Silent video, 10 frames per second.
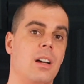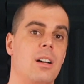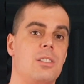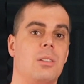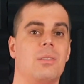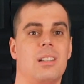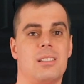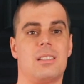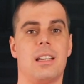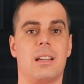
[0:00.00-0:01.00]
So,
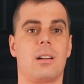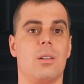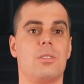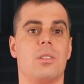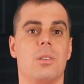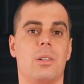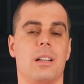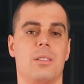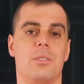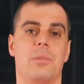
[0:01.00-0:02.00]
let's take a closer look
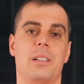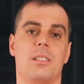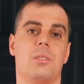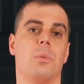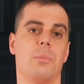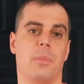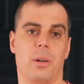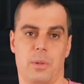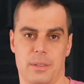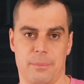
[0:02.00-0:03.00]
at those reasons one by
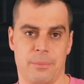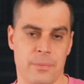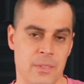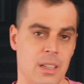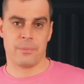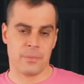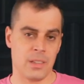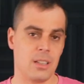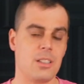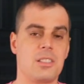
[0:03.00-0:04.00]
one.
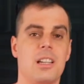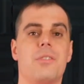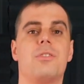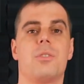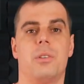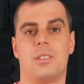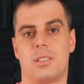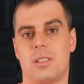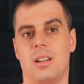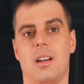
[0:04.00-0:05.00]
The safe
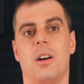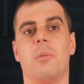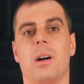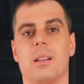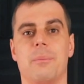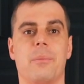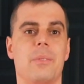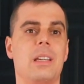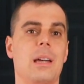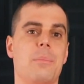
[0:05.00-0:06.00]
choice. Well,
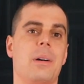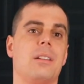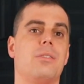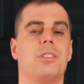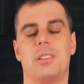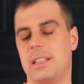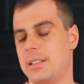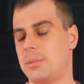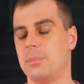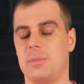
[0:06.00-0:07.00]
the impact for the
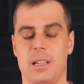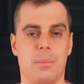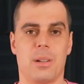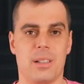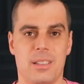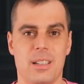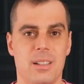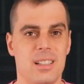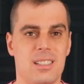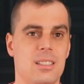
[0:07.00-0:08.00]
day-to-day
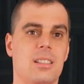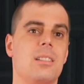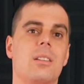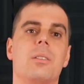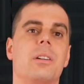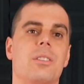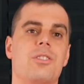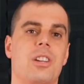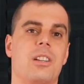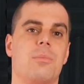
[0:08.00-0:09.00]
marketeer is not going to
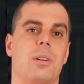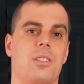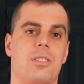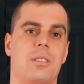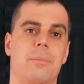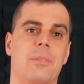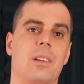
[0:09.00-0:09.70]
change much.